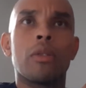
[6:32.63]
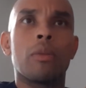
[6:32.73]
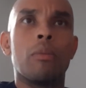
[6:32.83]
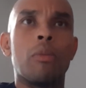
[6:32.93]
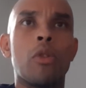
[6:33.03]

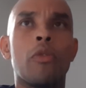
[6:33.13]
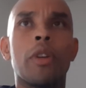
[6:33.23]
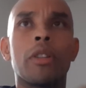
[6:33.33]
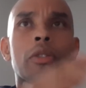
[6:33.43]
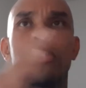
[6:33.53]

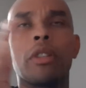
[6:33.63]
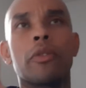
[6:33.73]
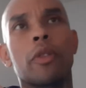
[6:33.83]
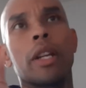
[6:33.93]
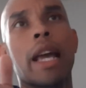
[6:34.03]
moving to
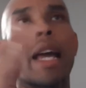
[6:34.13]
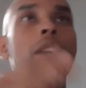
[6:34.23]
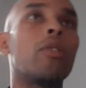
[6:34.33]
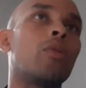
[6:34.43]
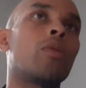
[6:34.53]
different
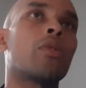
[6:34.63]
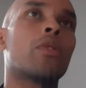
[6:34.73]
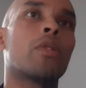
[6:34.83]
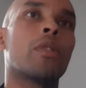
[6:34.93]
angles,